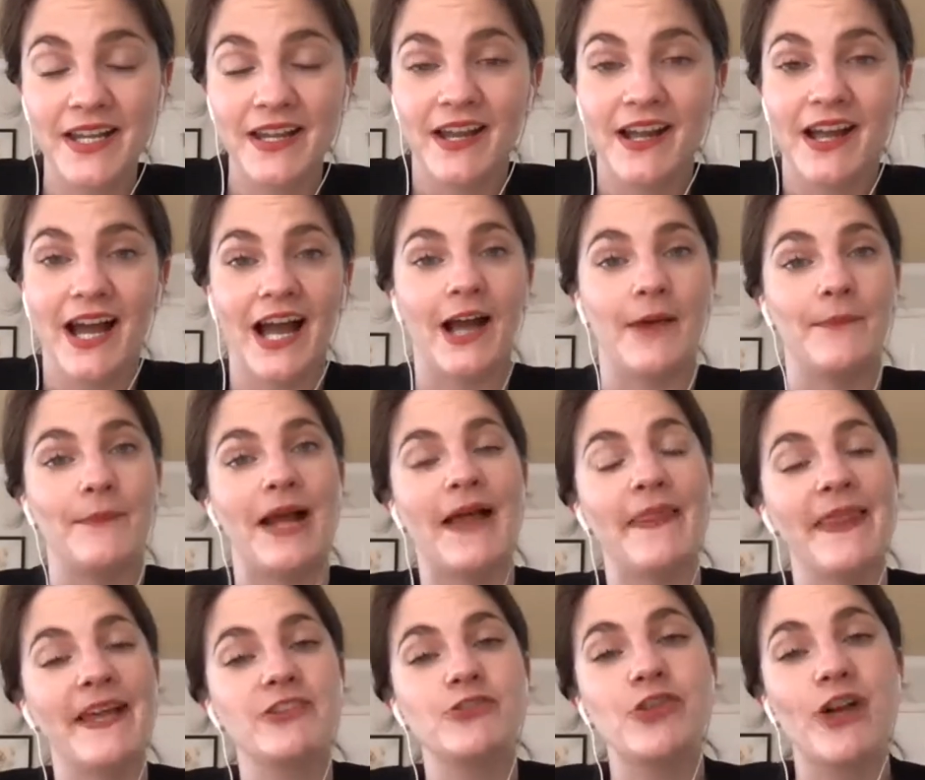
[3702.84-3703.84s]
um,
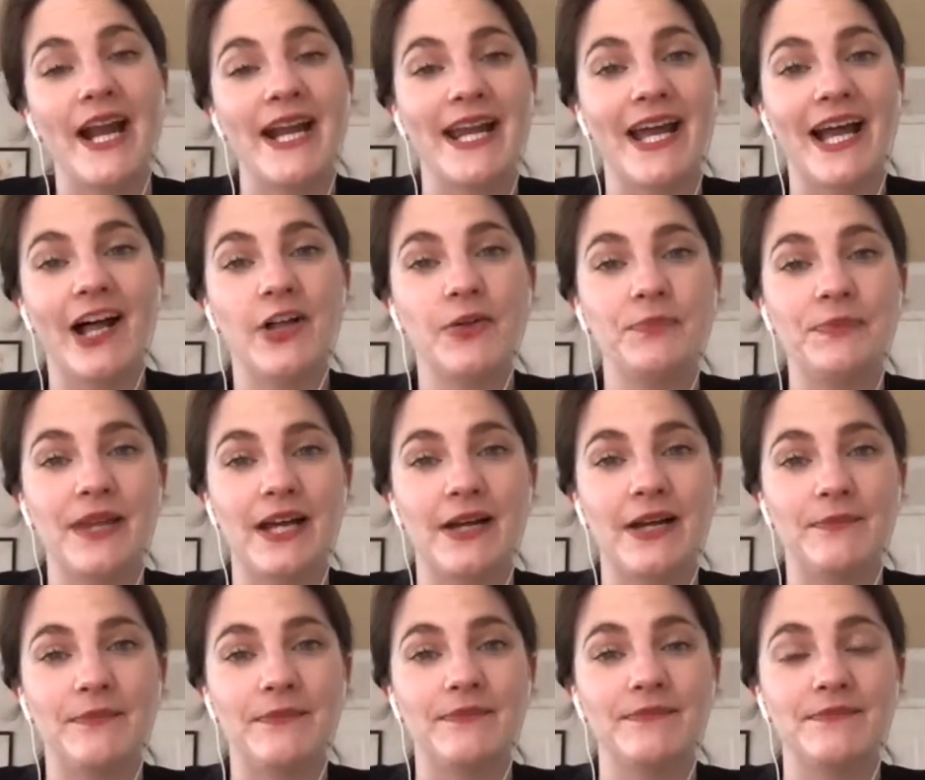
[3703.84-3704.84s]
and then try to help
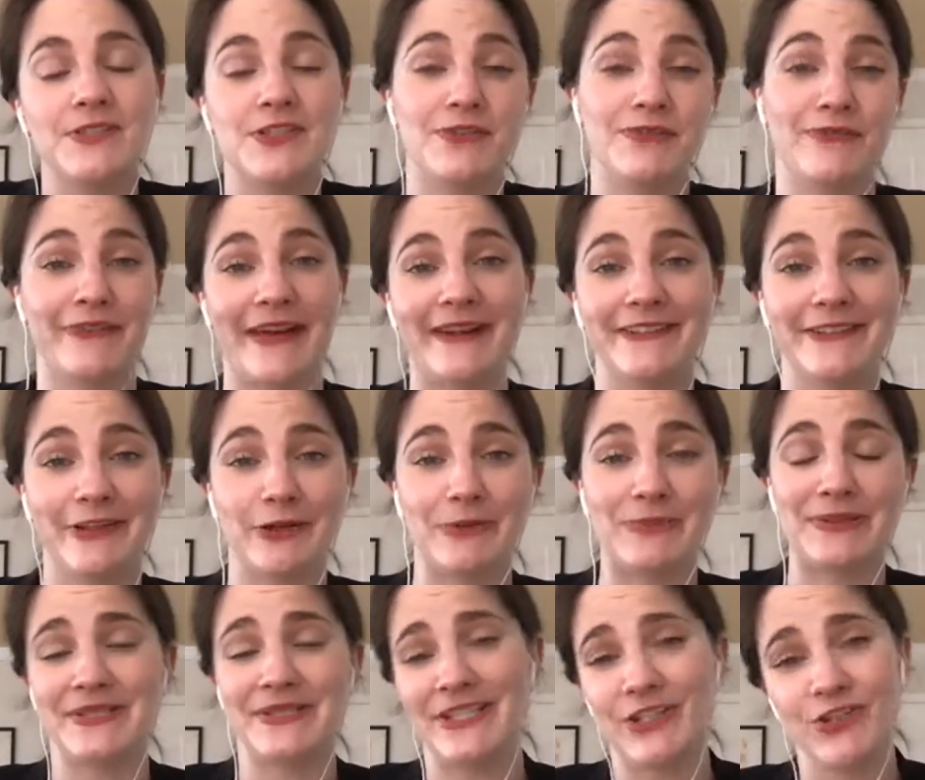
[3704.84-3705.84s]
them defend their
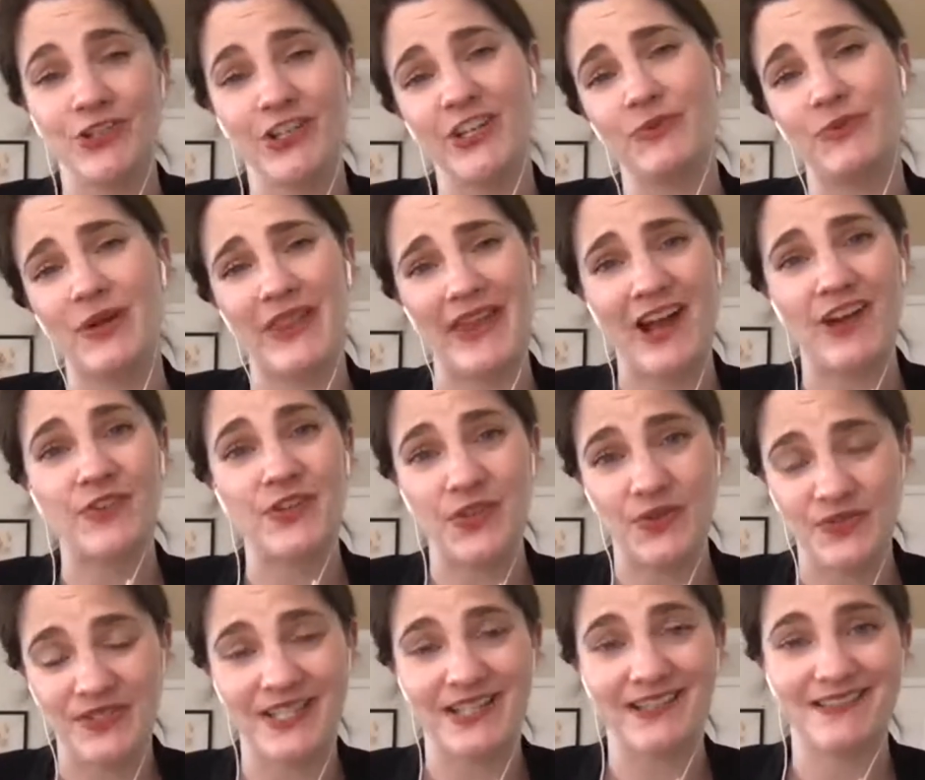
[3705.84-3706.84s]
position without
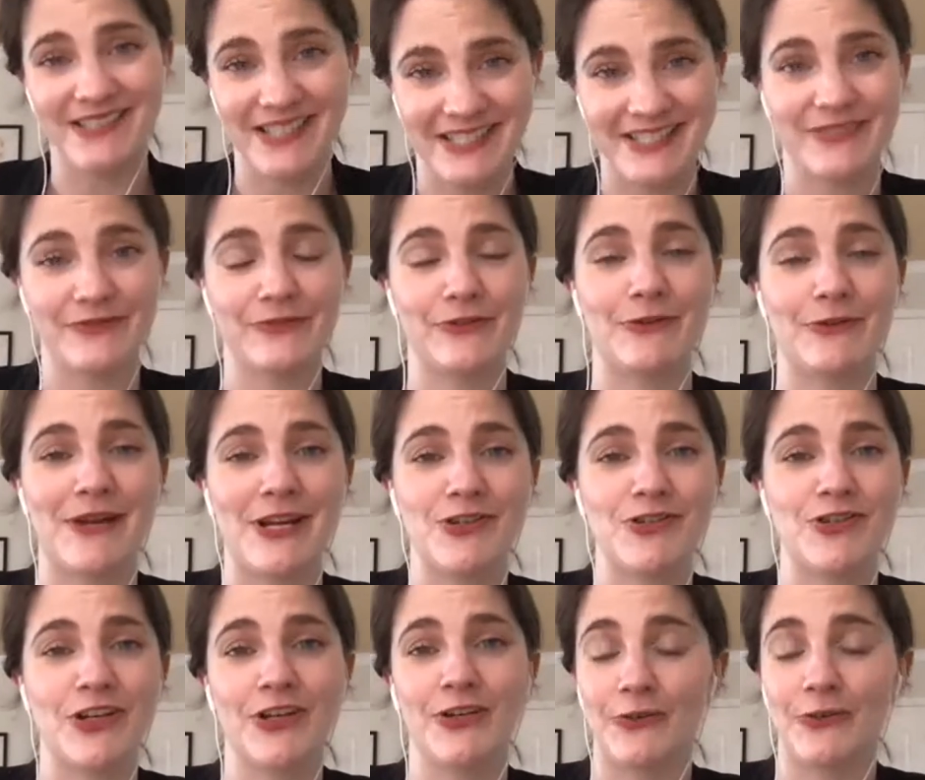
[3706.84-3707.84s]
using
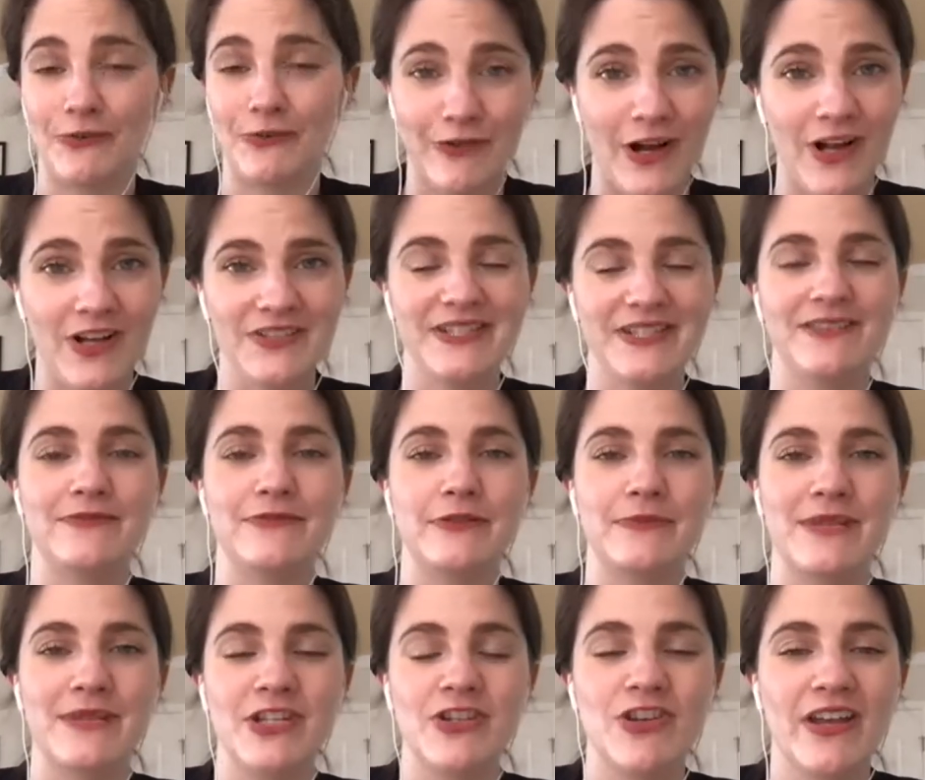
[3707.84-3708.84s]
disinformation or false
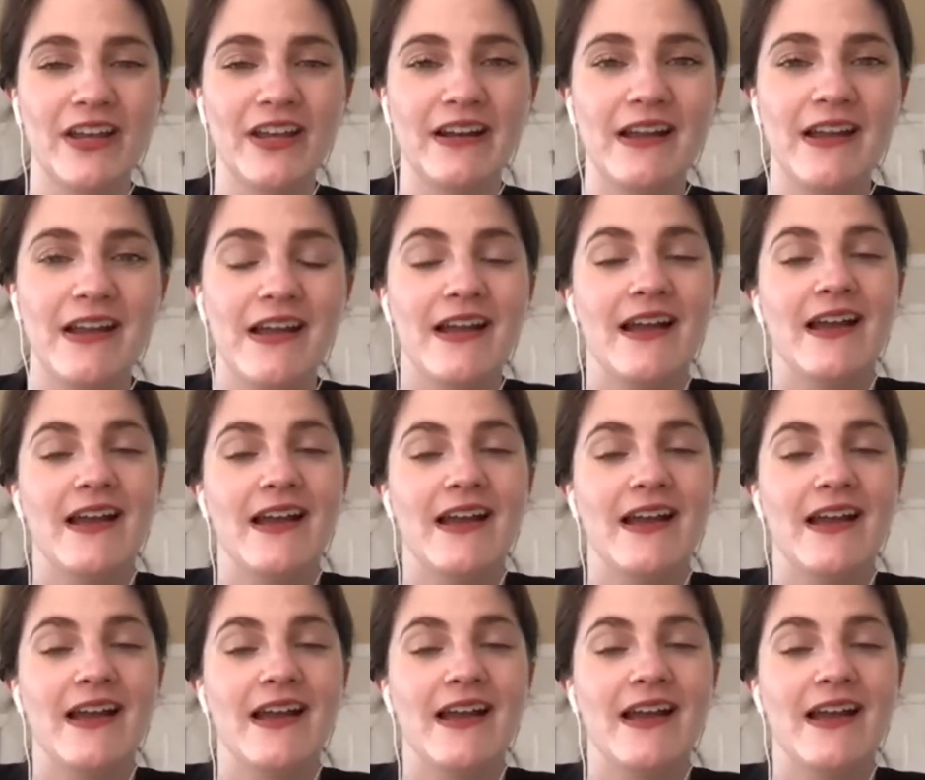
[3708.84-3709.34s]
information.